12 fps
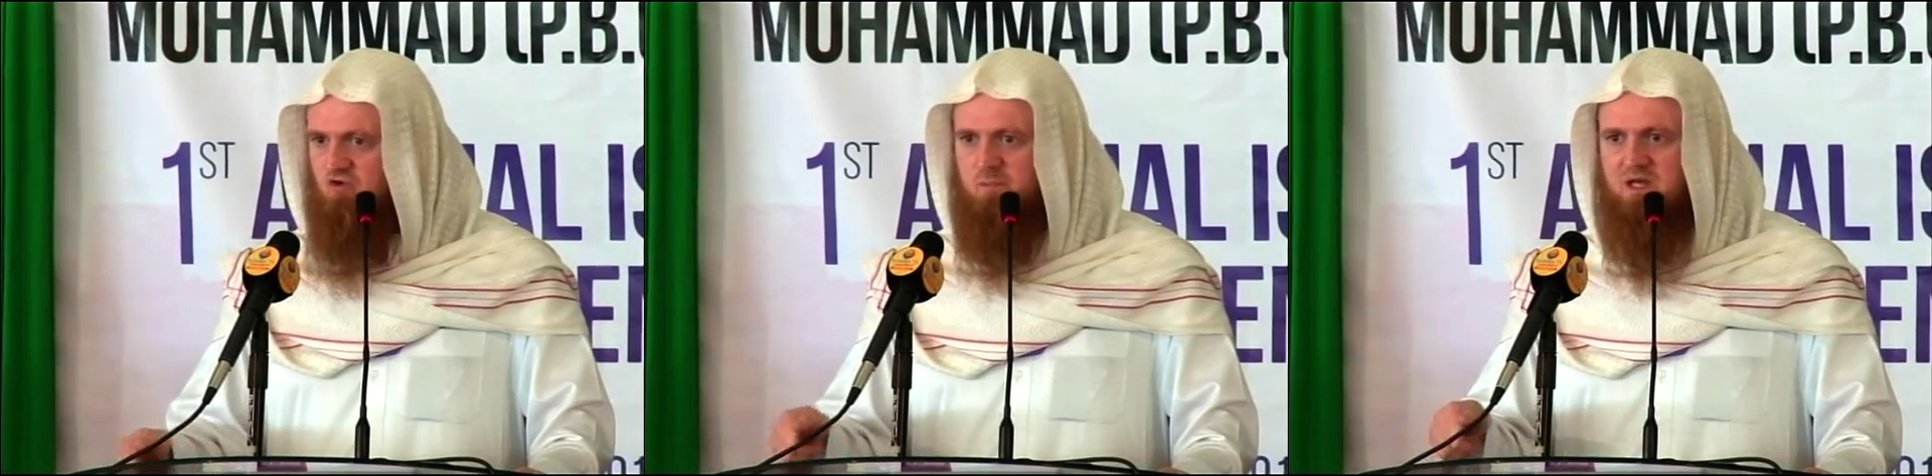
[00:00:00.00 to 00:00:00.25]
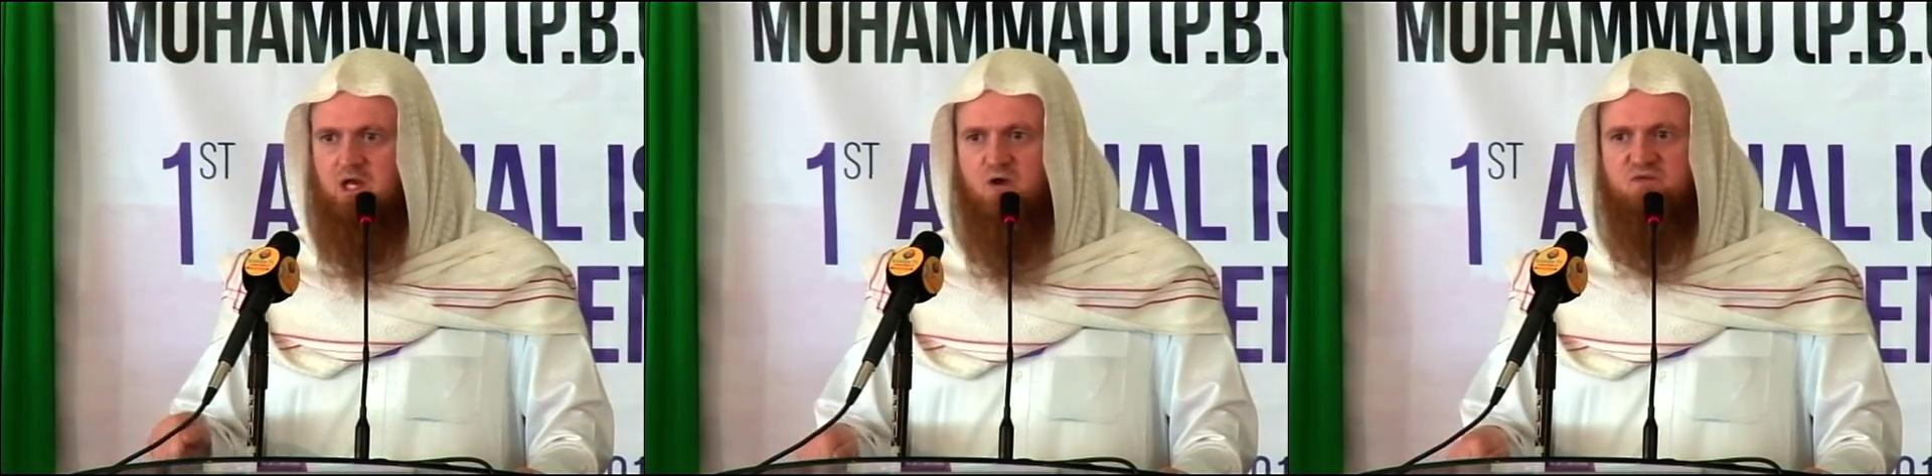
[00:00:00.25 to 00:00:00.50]
a
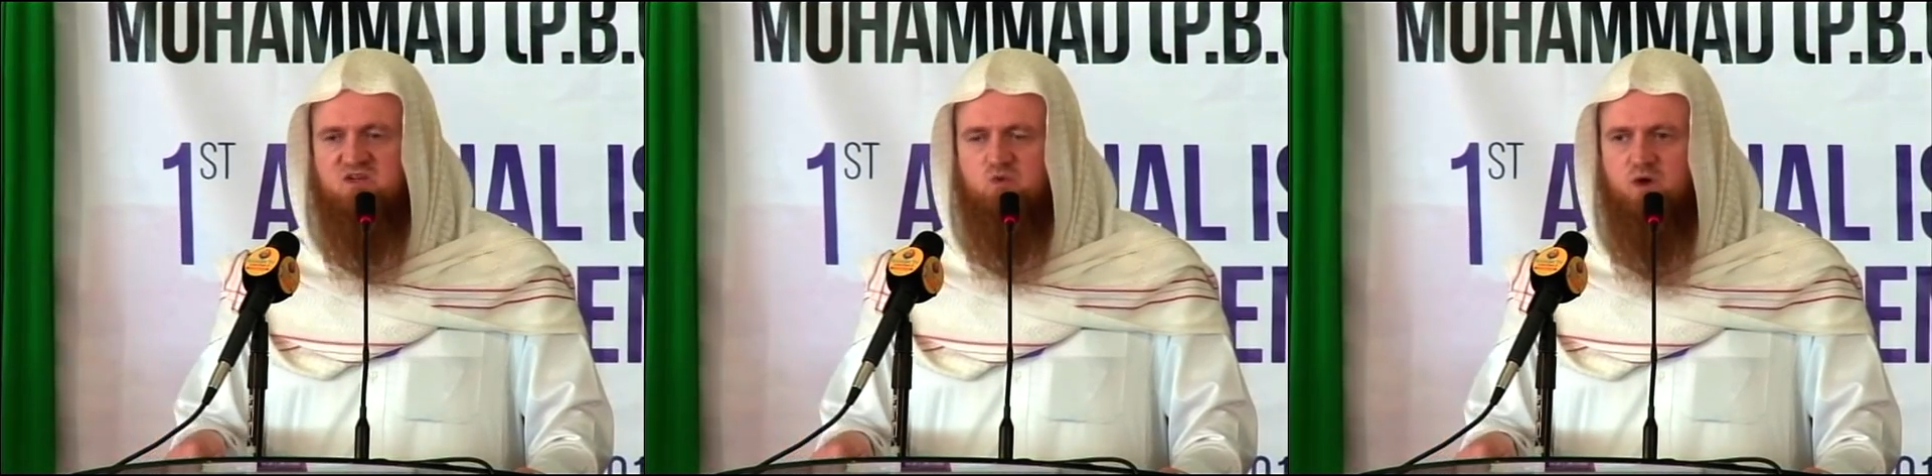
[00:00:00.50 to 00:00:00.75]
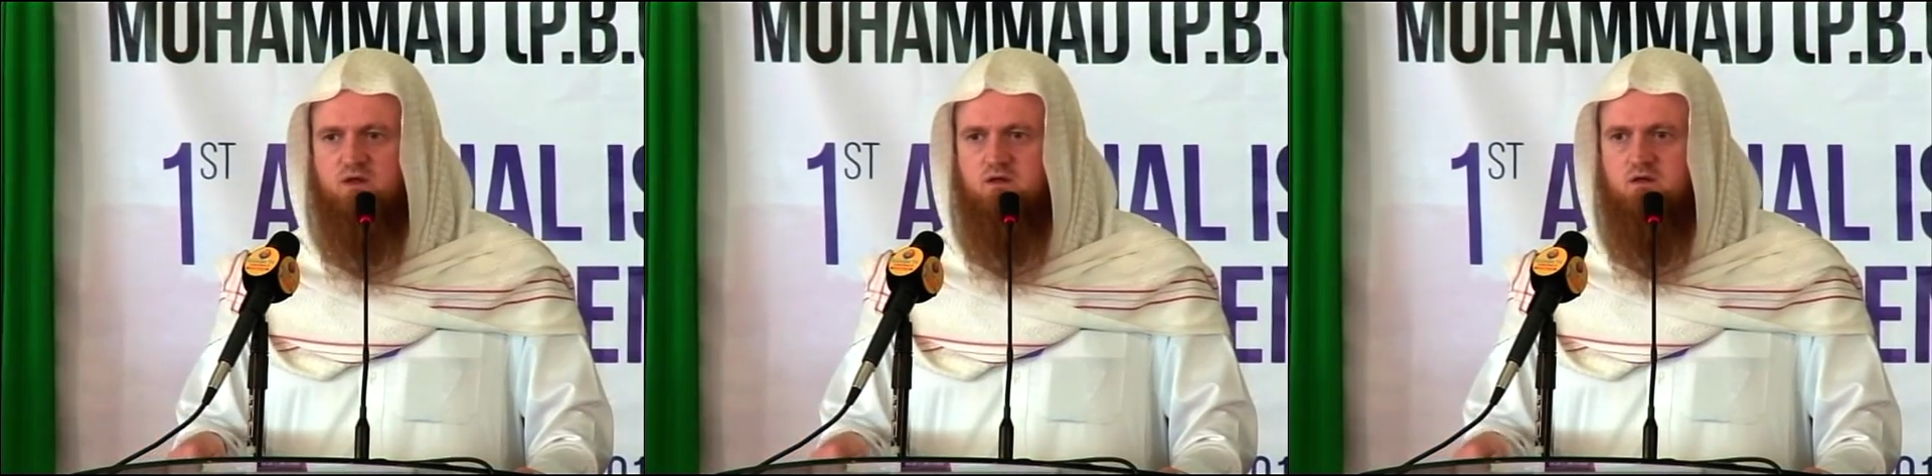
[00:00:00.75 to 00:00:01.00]
beloved
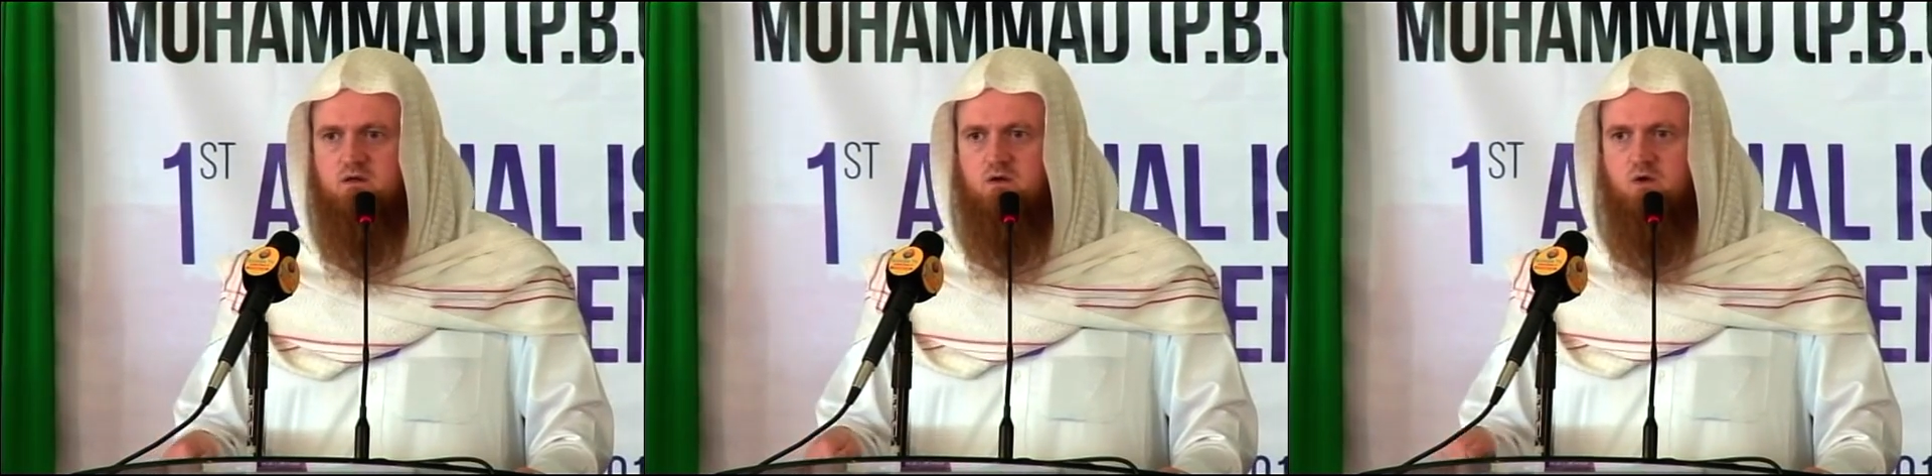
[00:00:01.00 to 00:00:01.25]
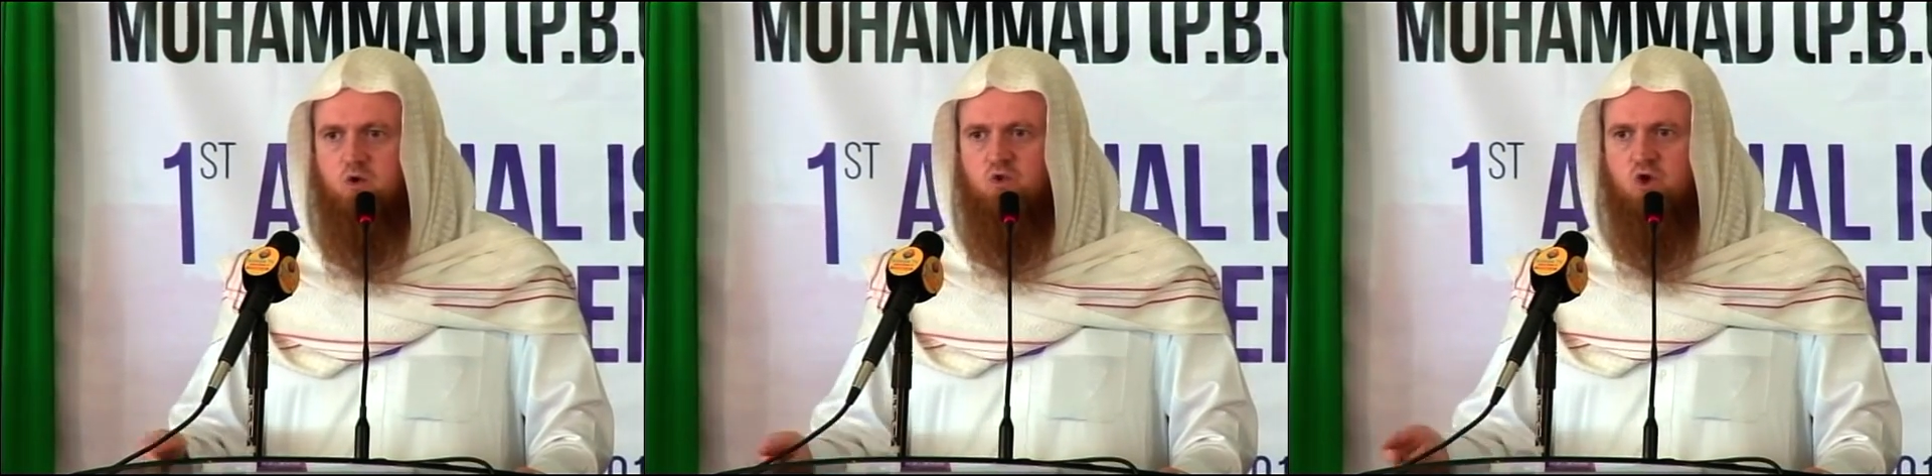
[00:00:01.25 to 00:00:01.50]
one
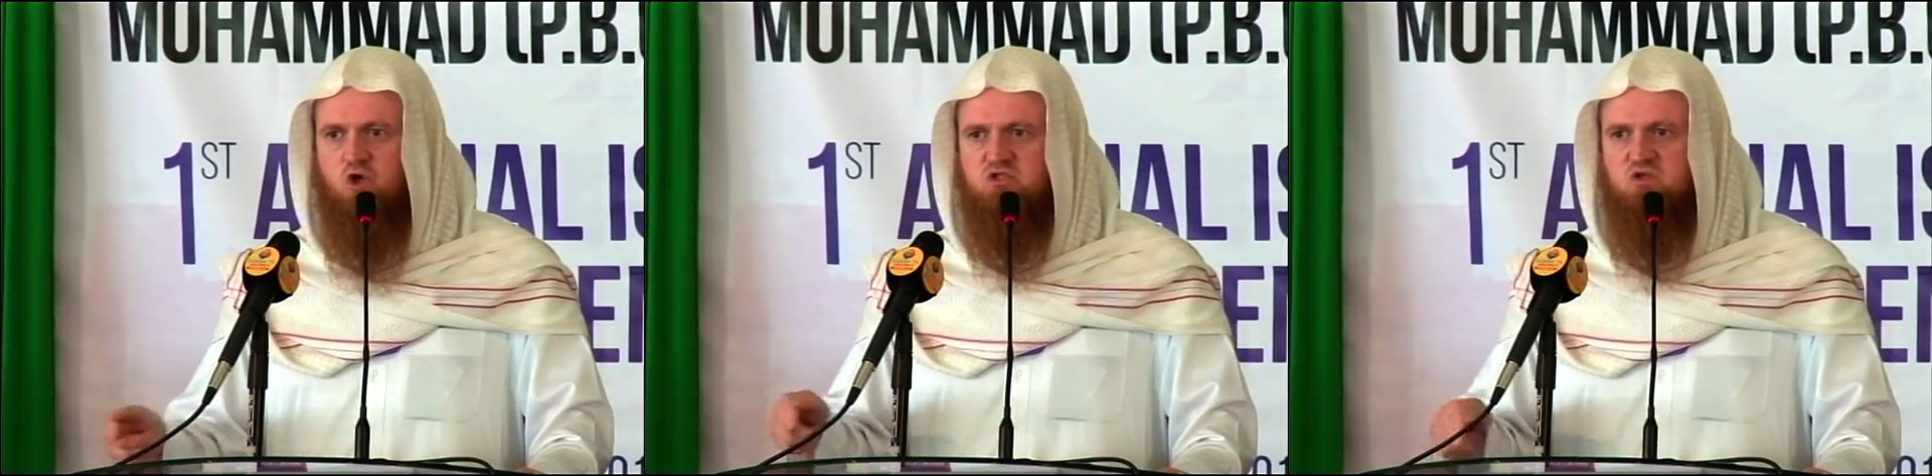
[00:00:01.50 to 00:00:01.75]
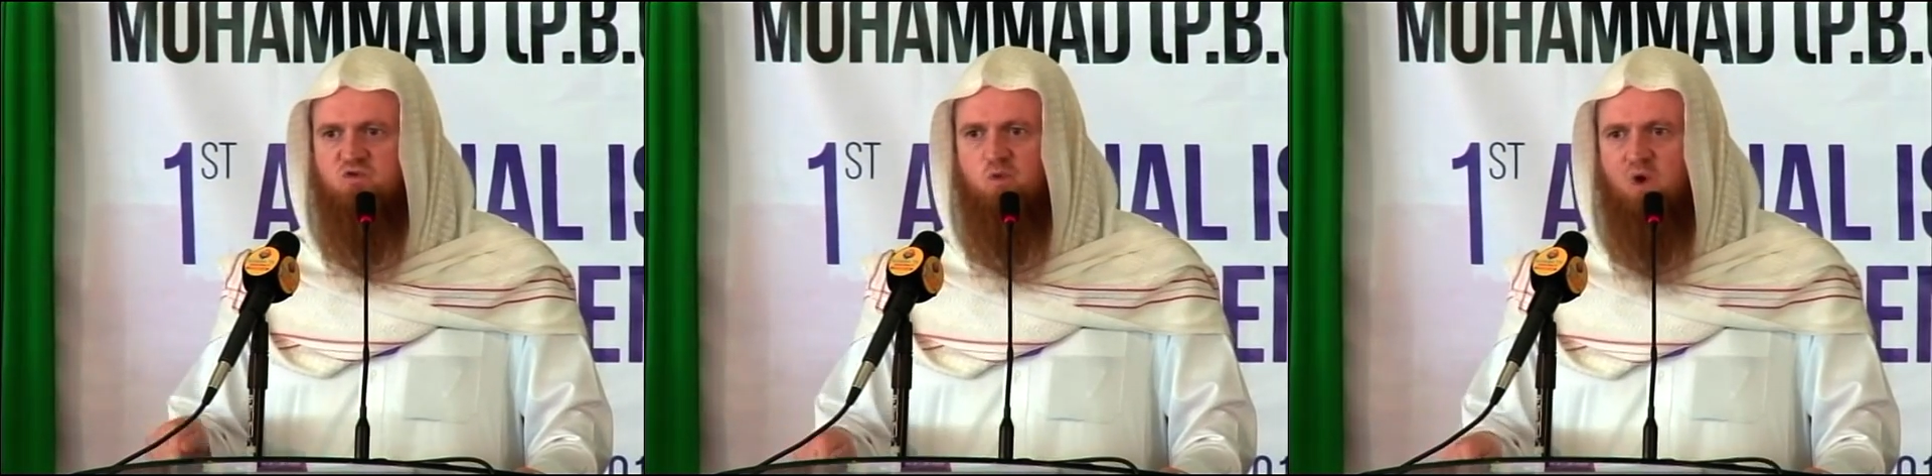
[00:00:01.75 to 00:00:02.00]
or the loss
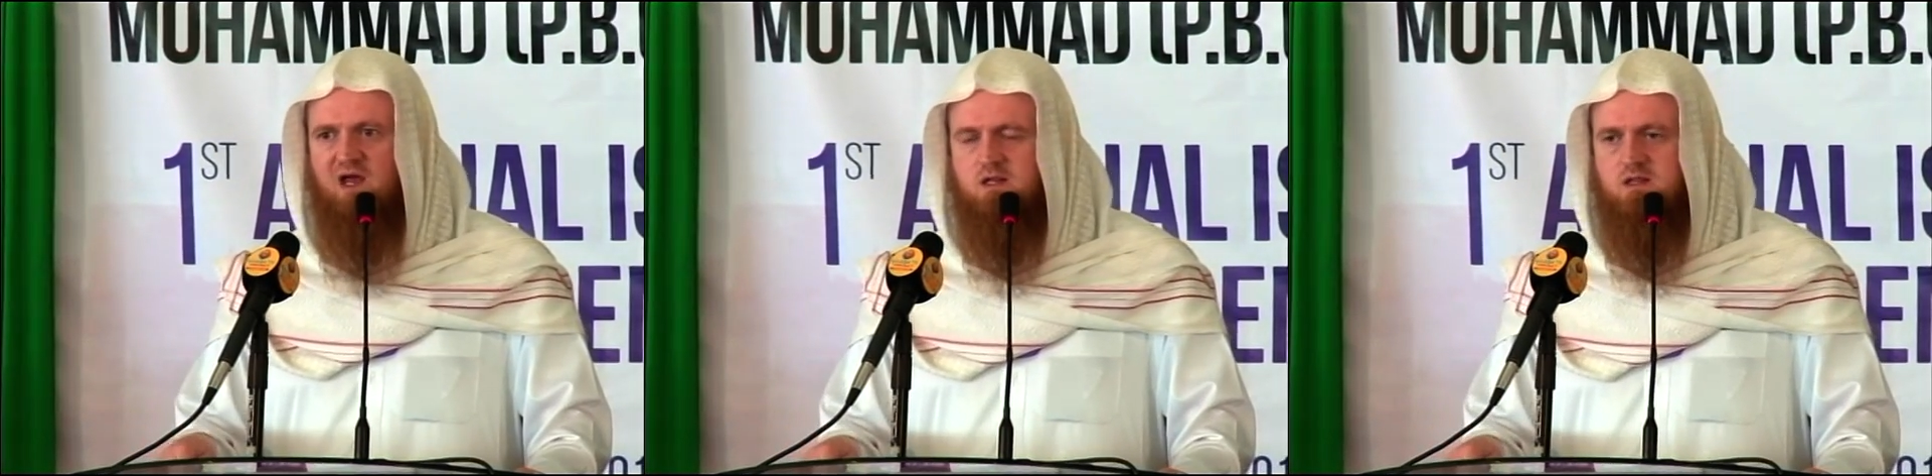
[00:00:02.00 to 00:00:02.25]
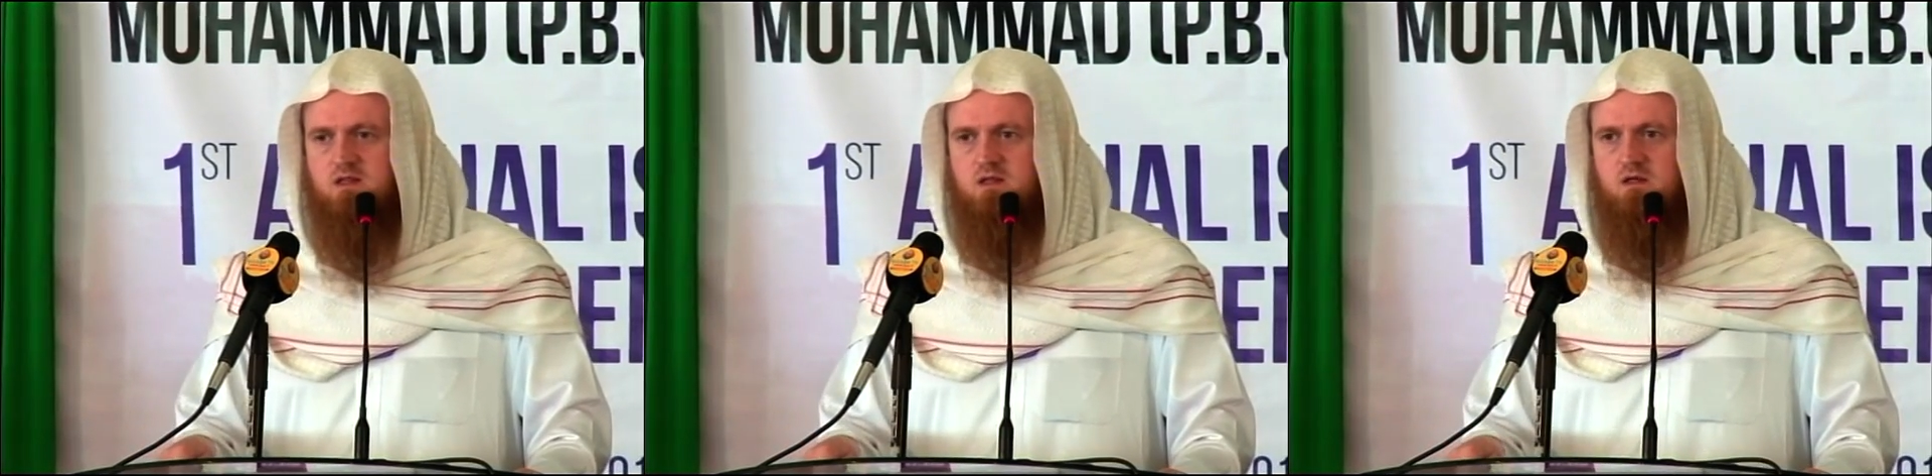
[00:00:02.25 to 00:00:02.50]
of
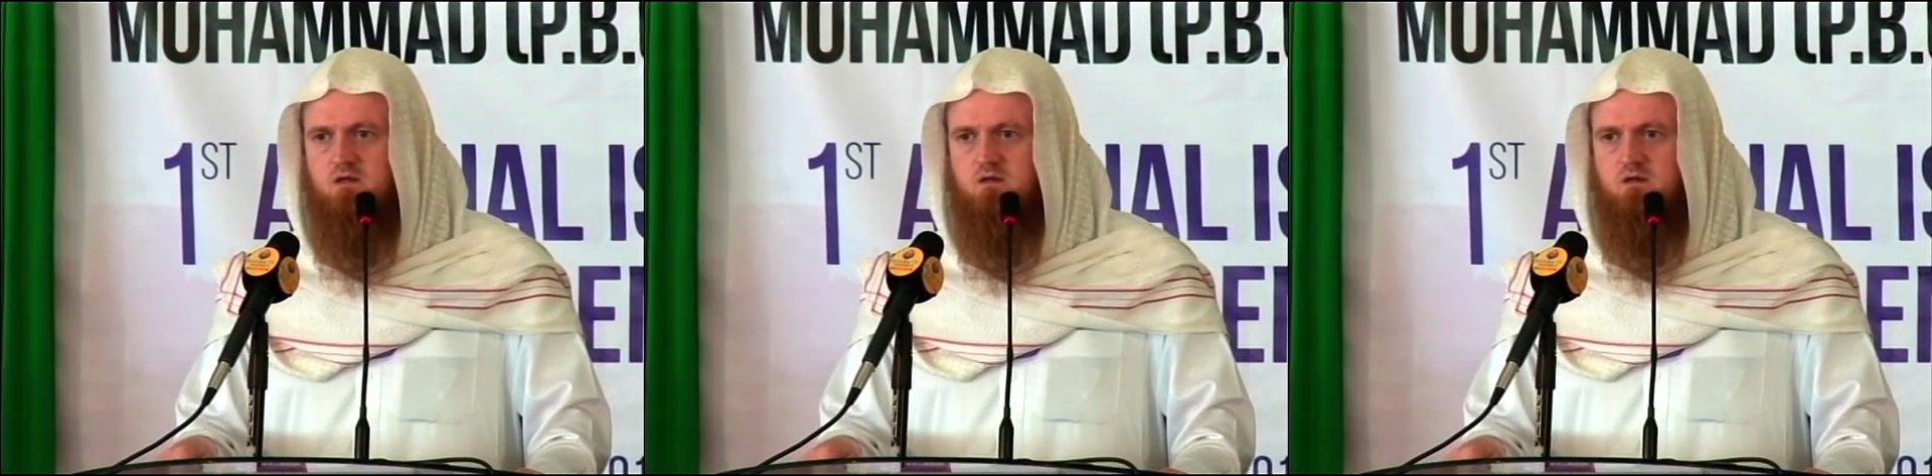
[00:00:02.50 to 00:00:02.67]
wealth.